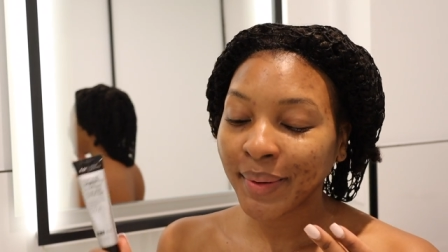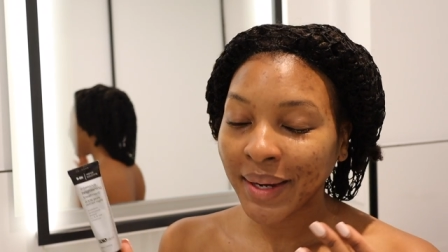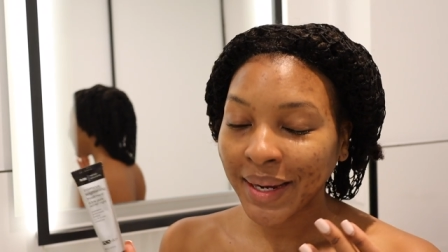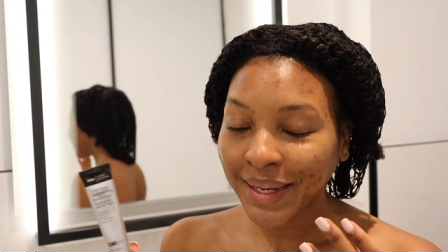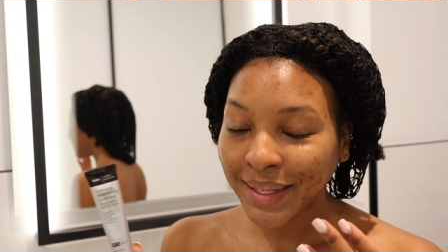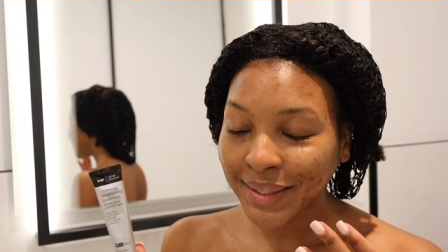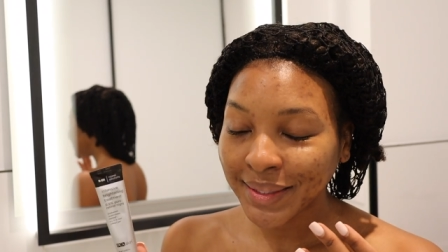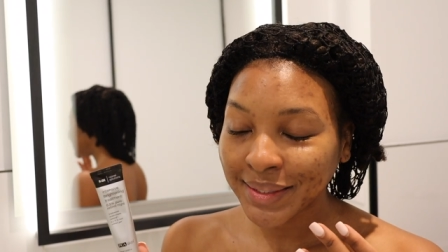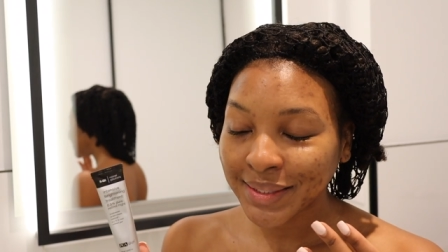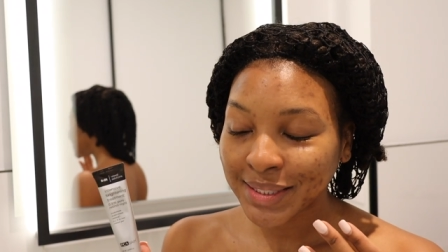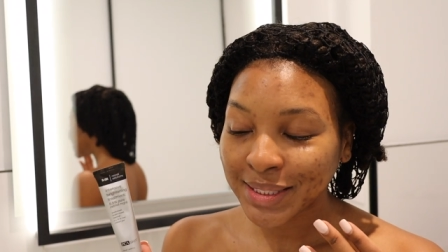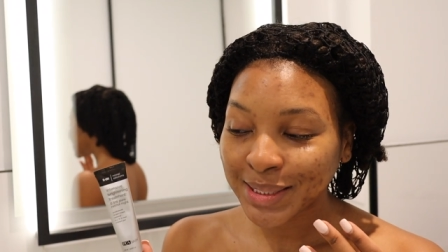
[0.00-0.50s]

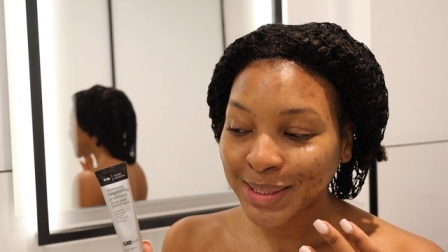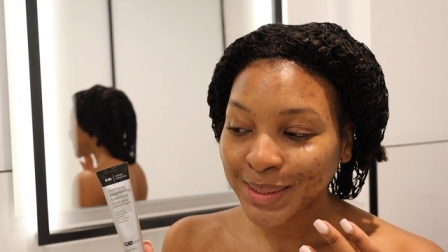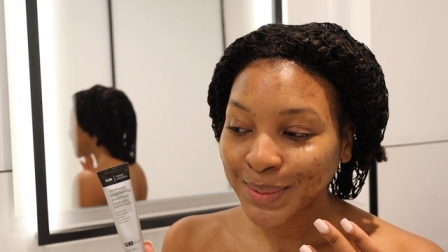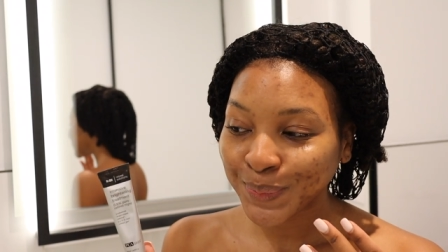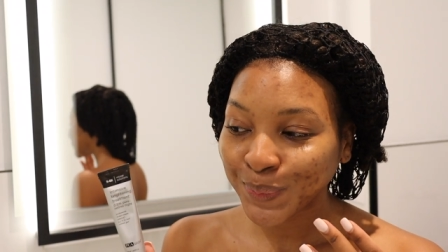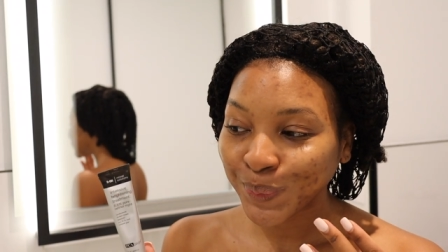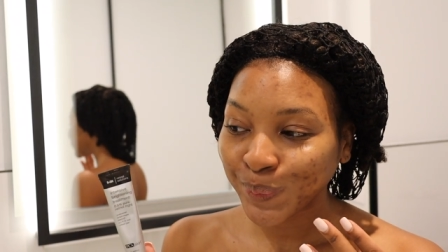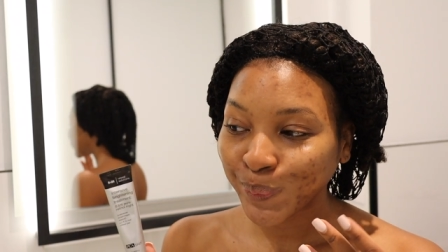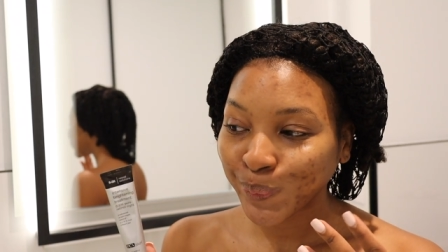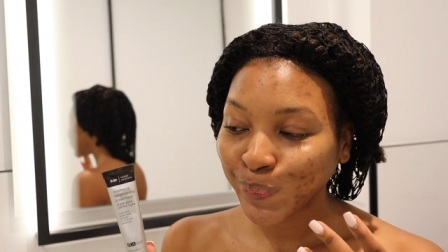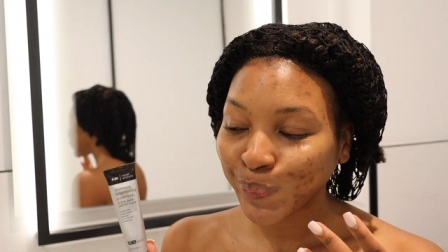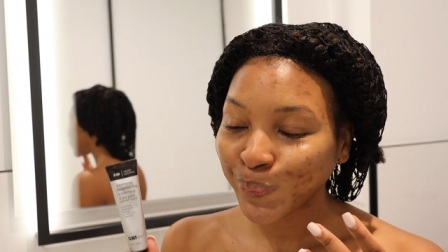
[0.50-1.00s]
price
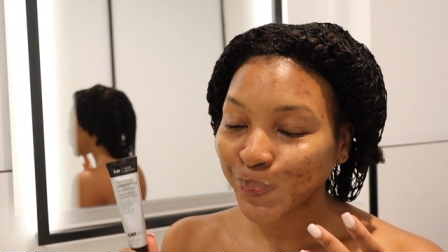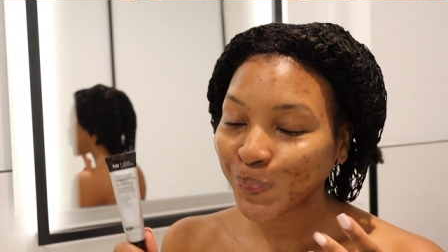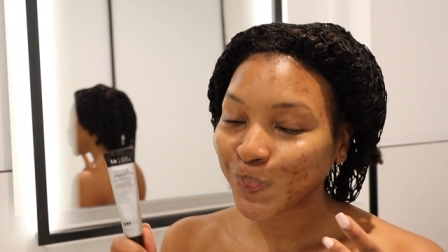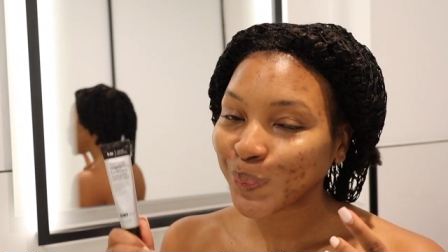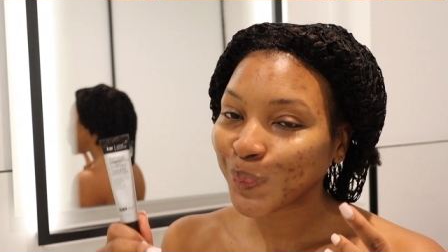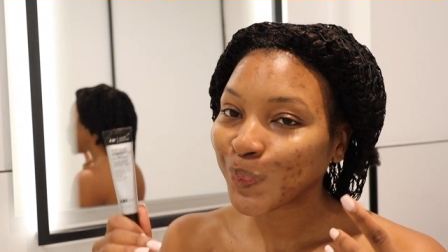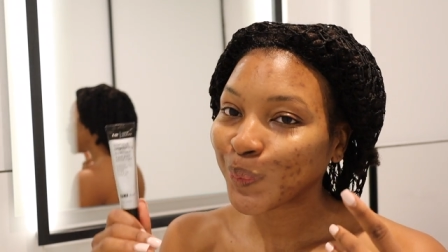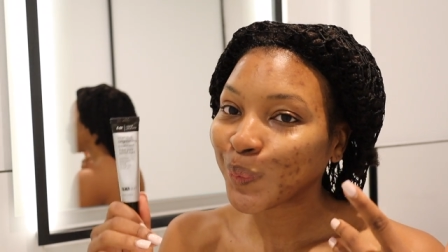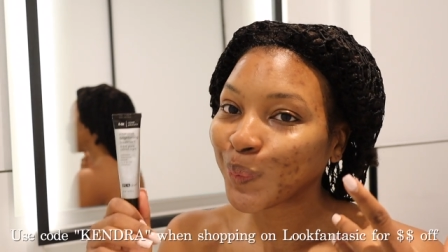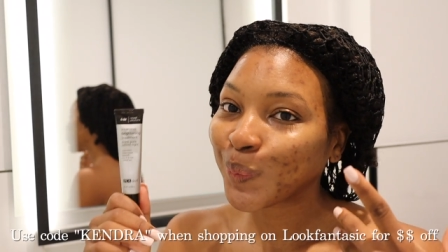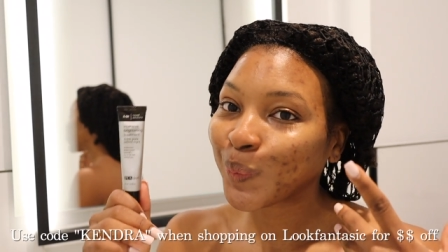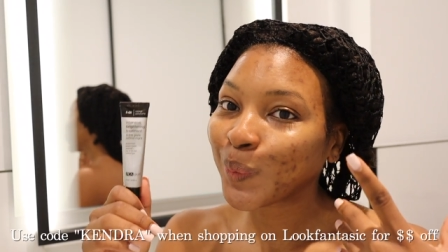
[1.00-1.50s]

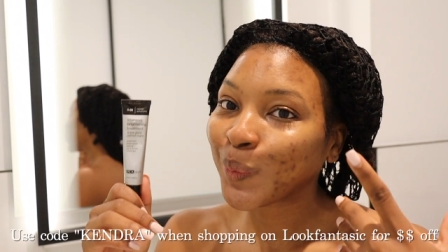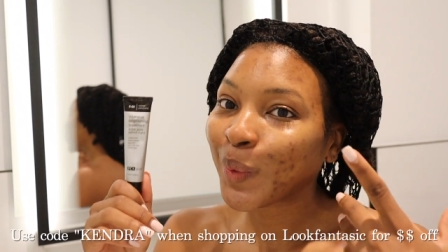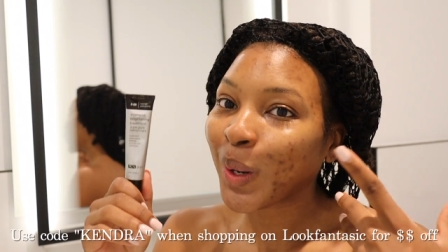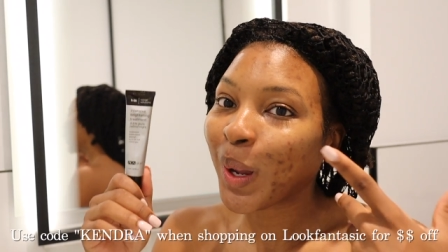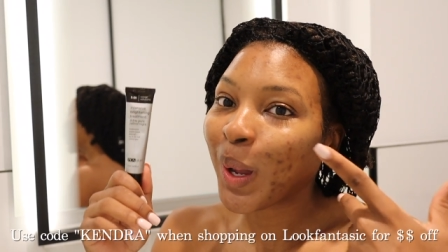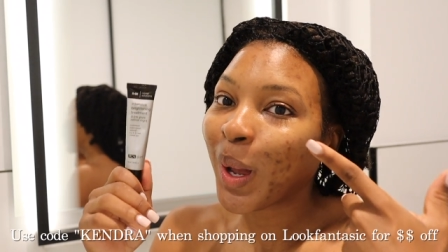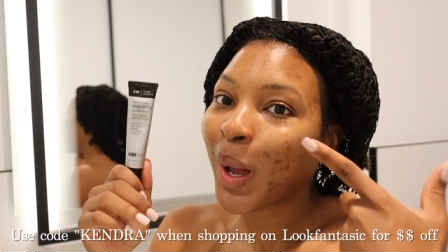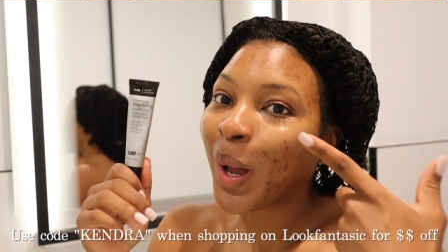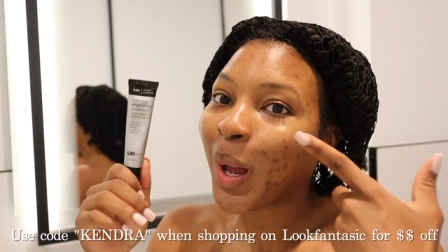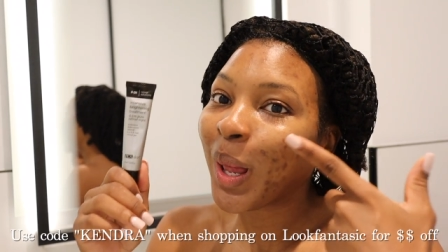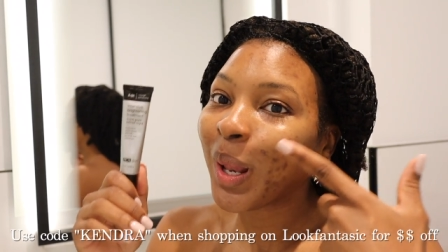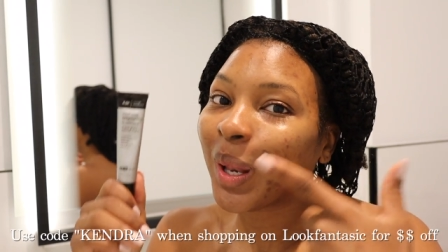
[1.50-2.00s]

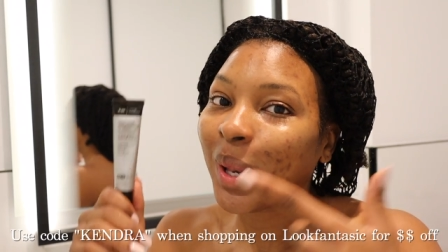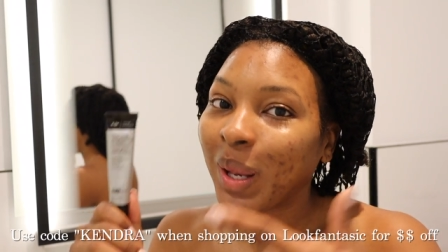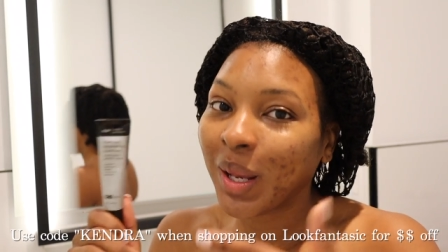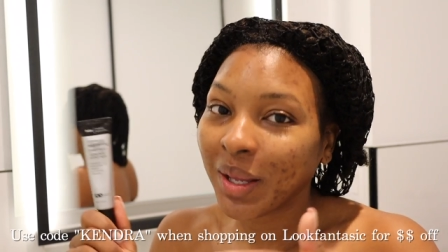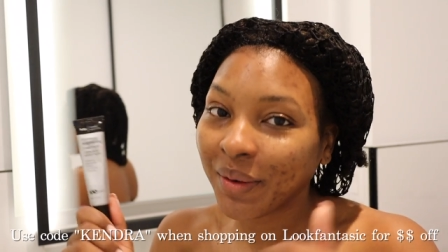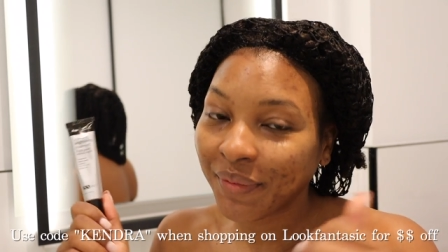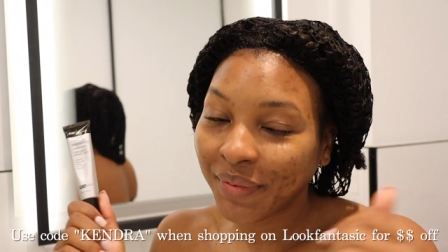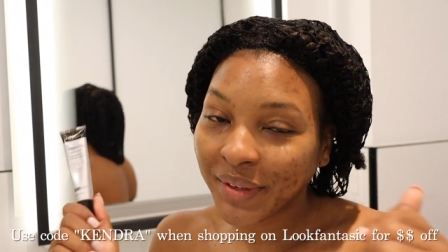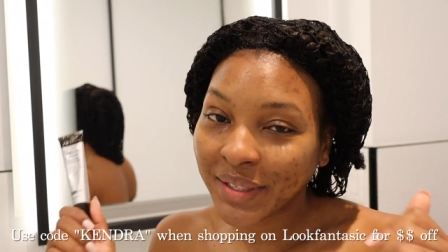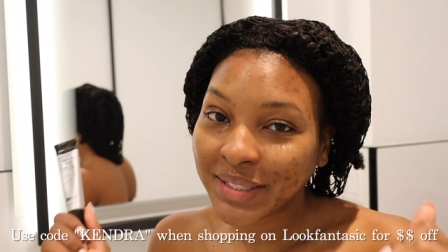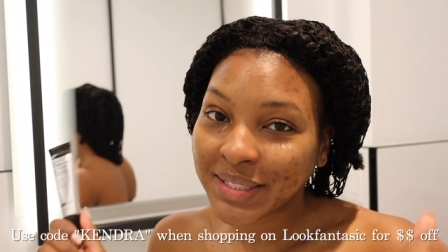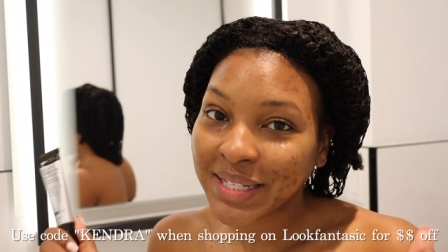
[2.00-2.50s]

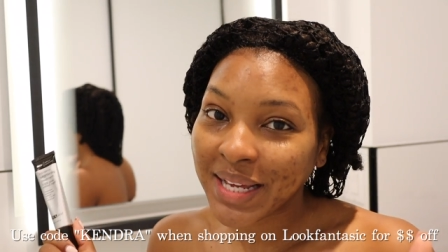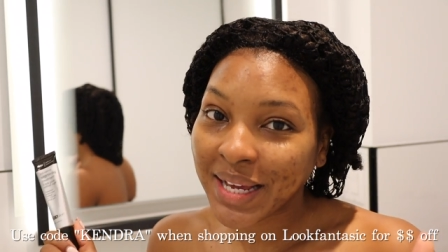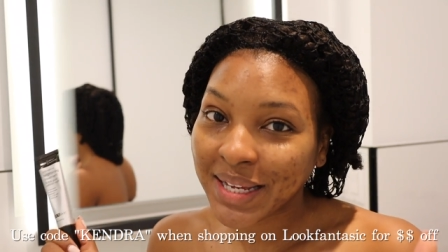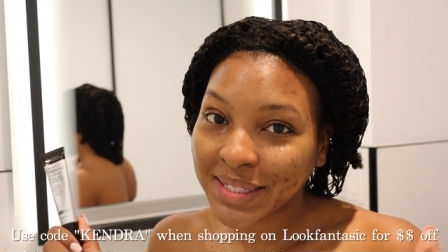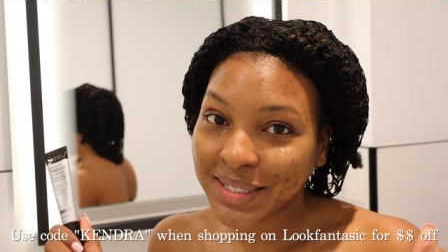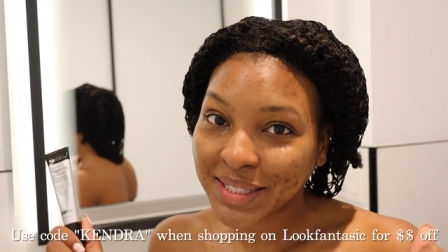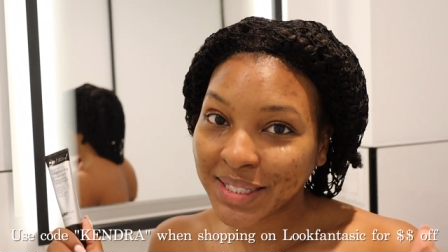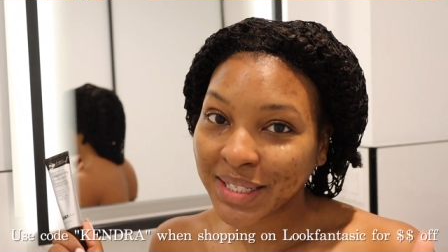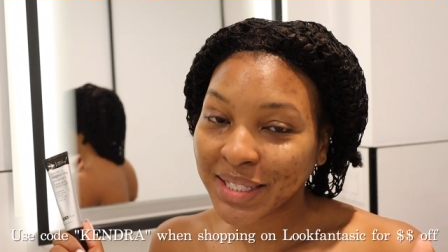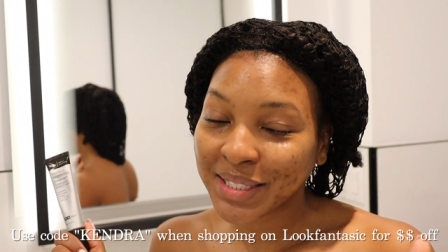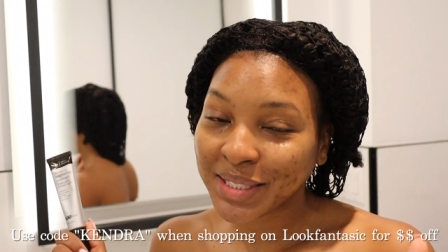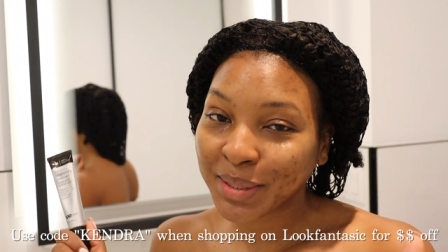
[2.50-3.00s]
look
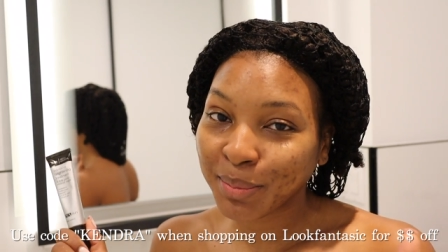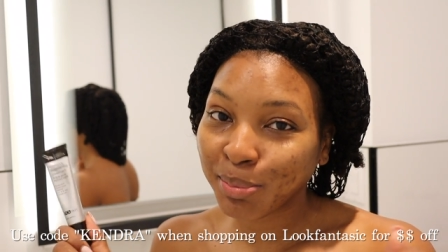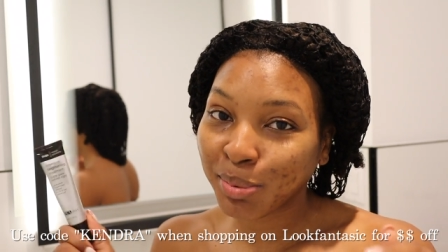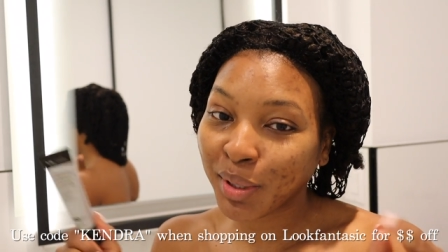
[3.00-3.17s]
fantastic as a